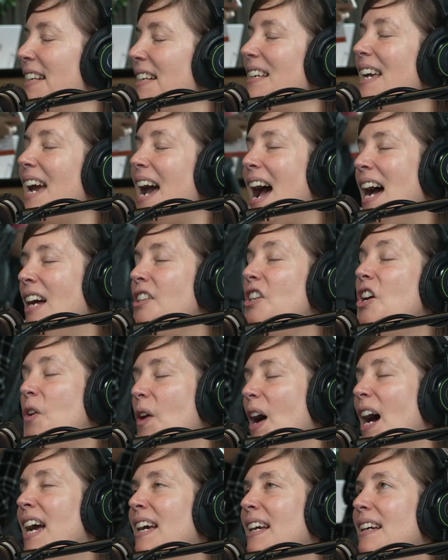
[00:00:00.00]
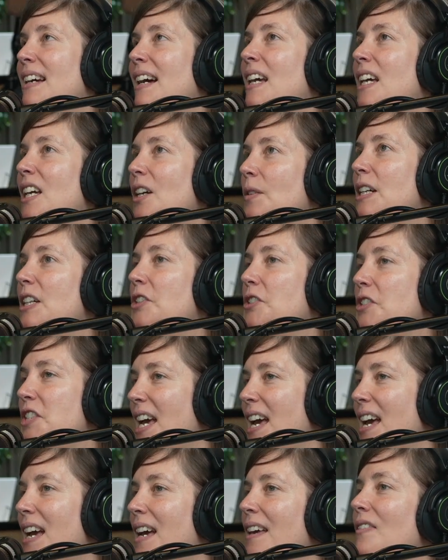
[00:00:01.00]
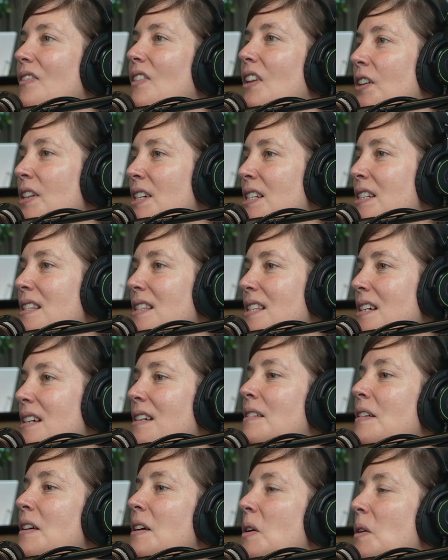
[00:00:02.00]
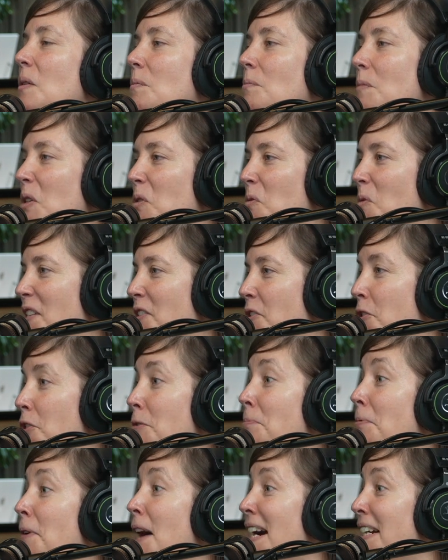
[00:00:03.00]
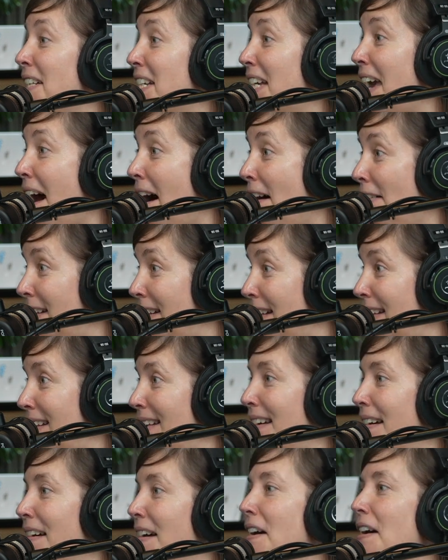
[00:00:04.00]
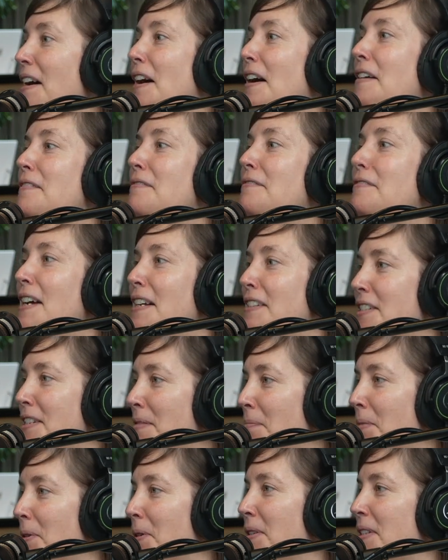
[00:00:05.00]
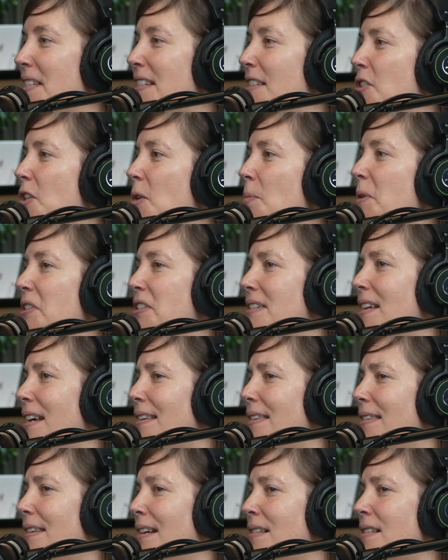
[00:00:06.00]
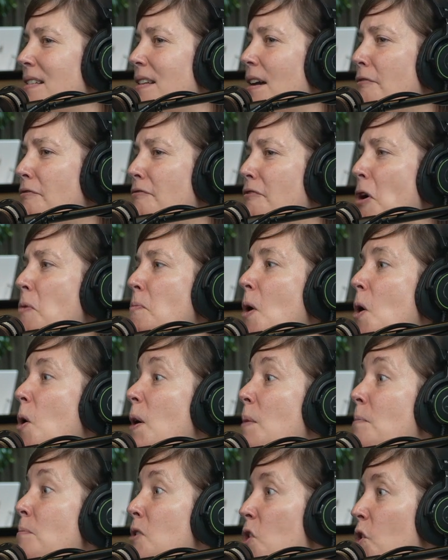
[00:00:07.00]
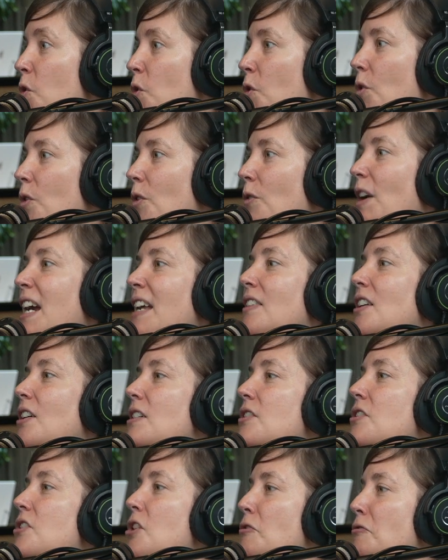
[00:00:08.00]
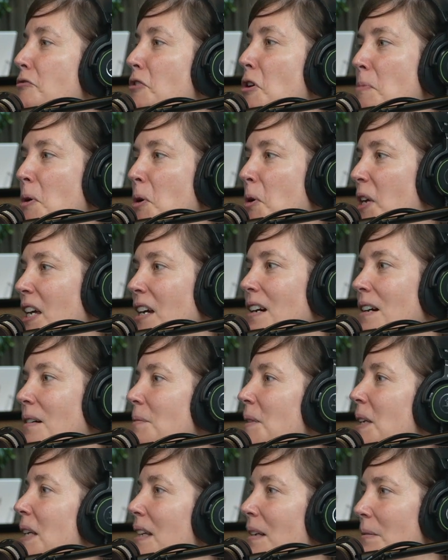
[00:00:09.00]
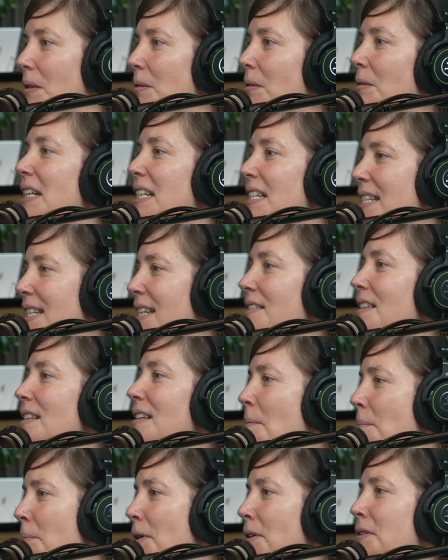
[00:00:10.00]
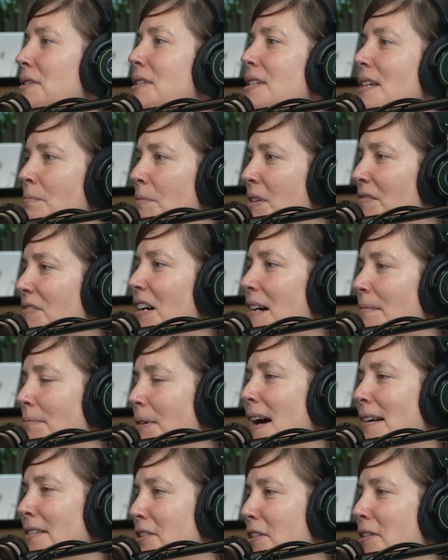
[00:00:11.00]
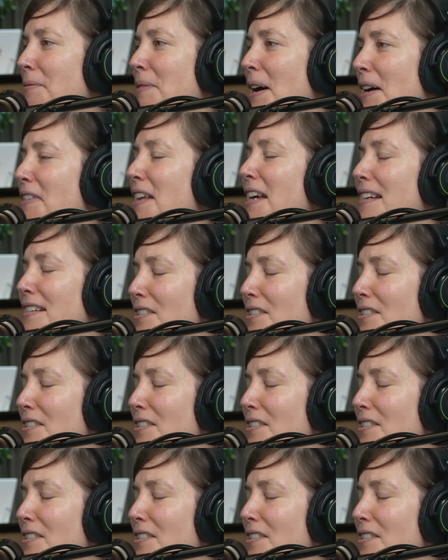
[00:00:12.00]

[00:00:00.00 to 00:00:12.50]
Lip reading: Yeah. No, I hear what you're saying. There is the Midwestern practicality of nuts and bolts. It's almost like it's a FOMO immune, right? There is no FOMO here. You'll want to see the numbers and be very practical about things.